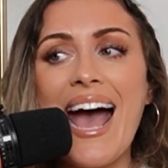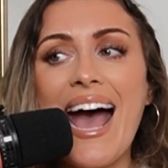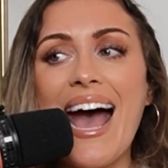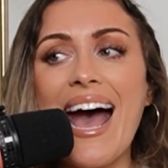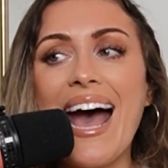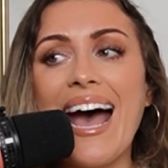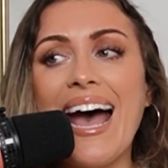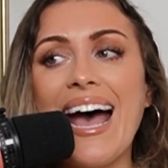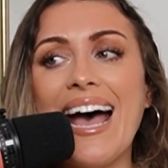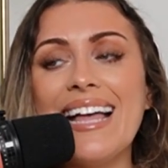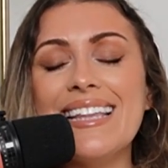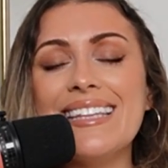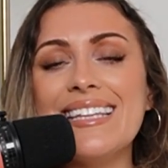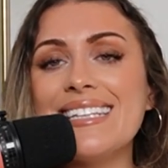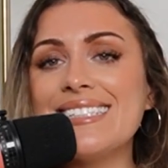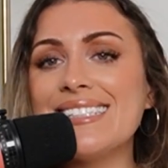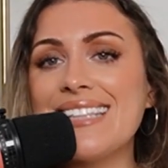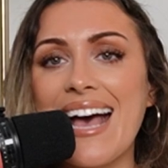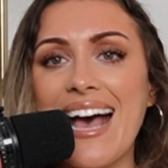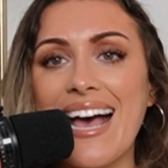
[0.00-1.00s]
And
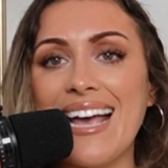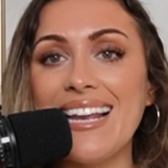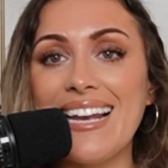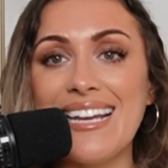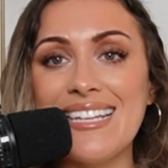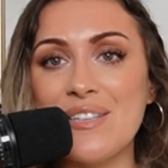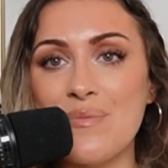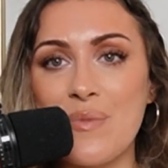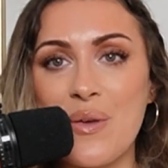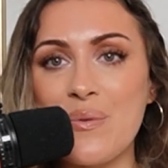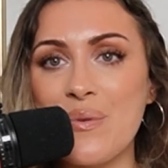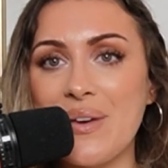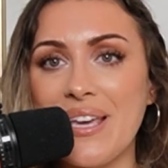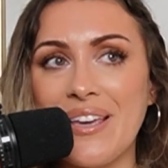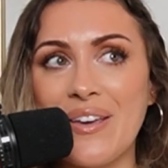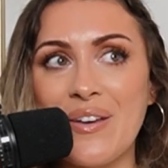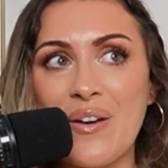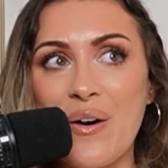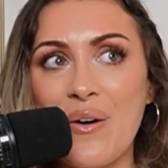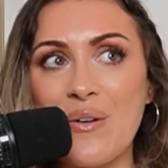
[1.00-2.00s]
it's the highlight of my
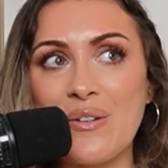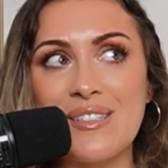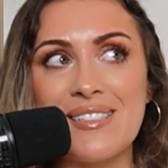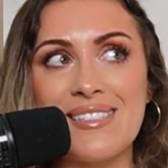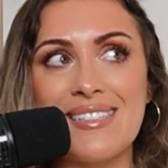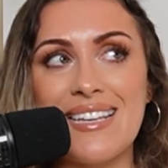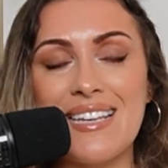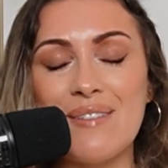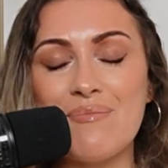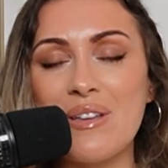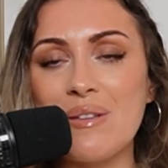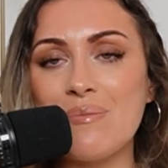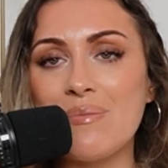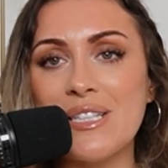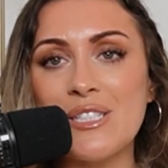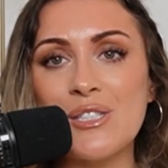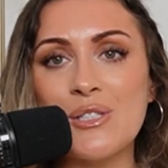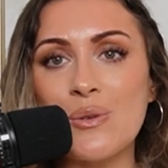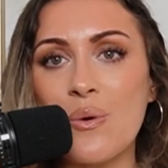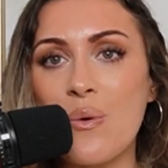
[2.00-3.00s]
week, honestly. It made
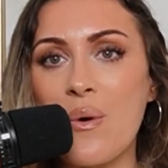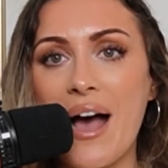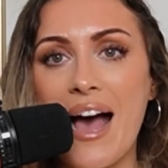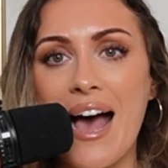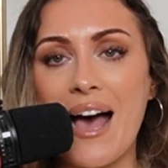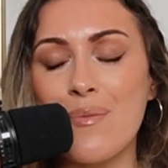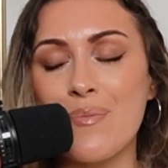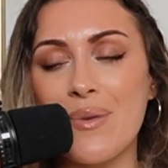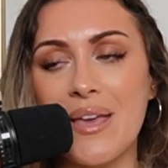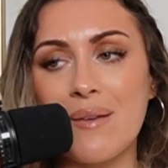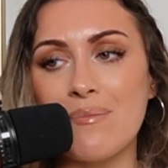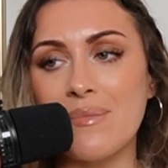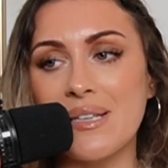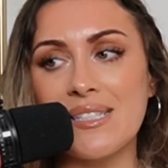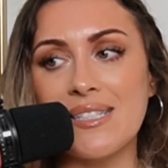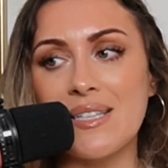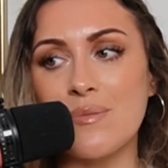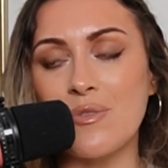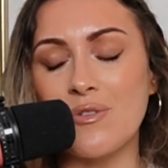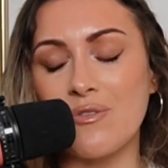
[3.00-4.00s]
me so happy. I
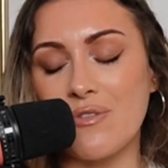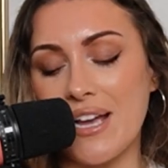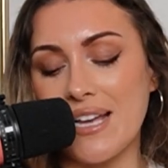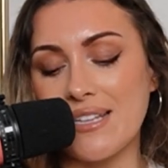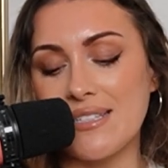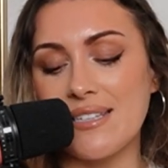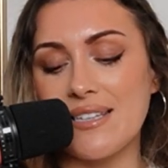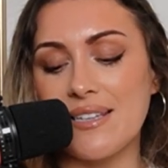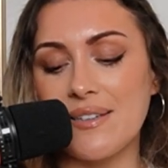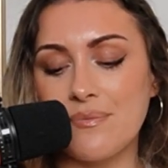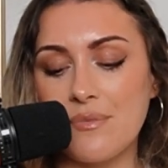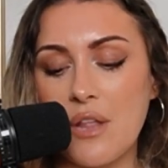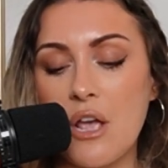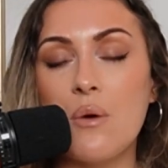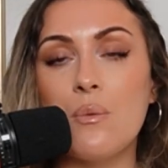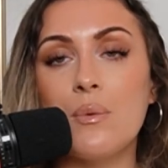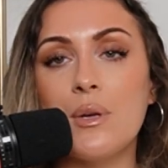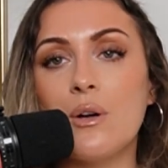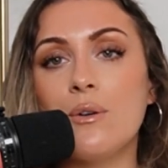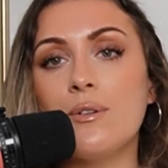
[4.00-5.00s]
miss him already.
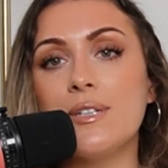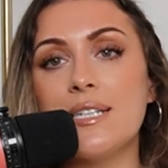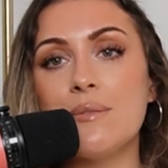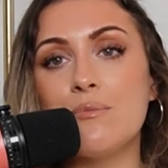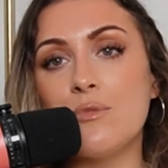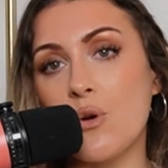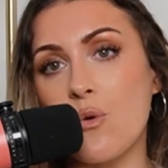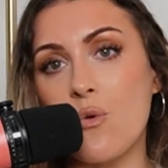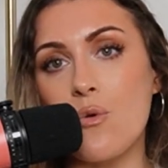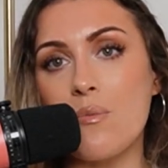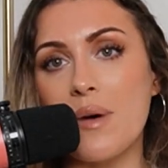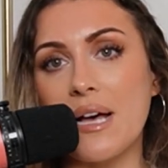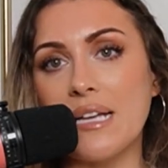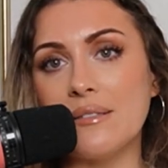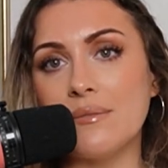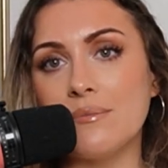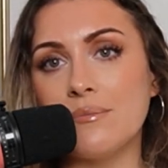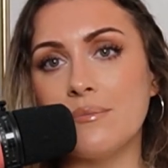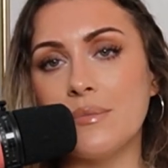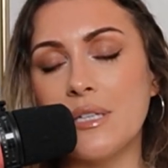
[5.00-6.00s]
We called him
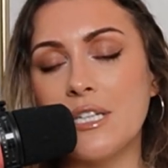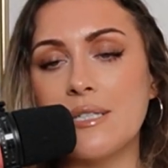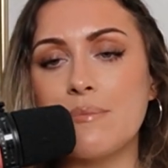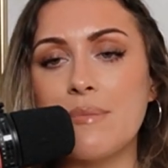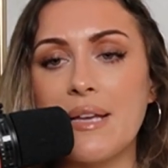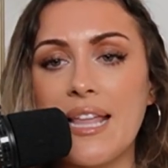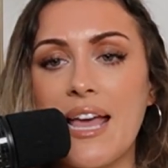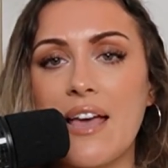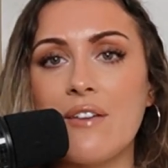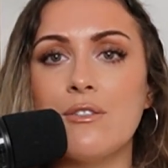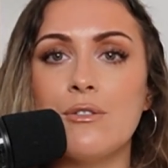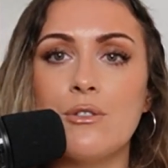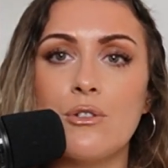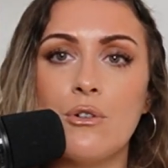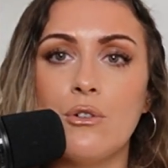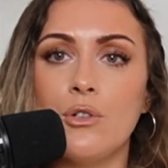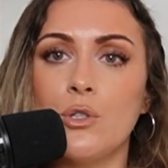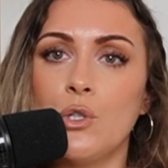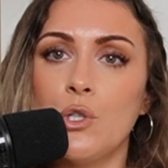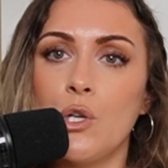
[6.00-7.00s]
Noman because my nephew's
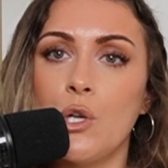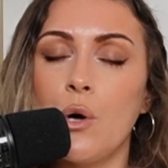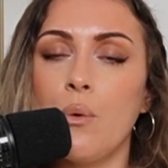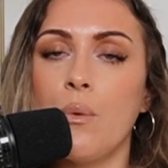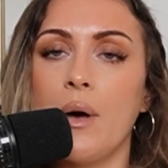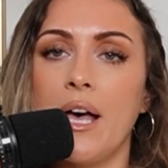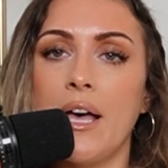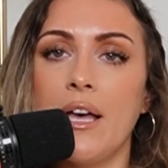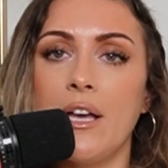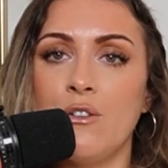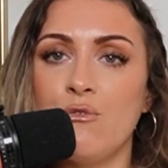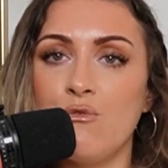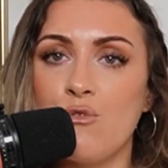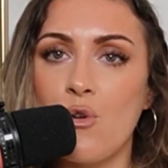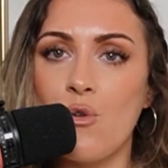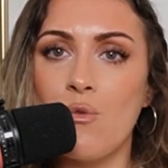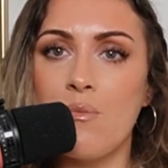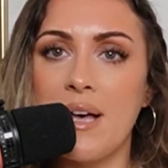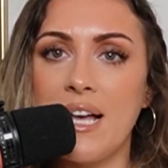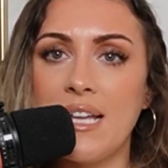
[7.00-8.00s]
called Noah and
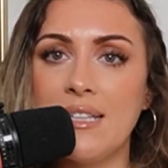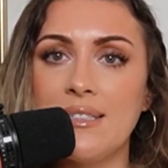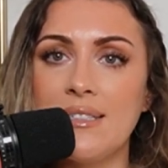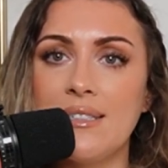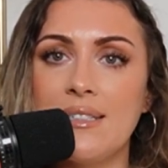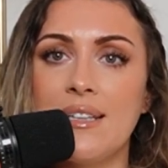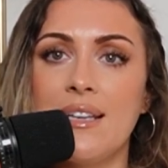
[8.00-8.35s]
Roman.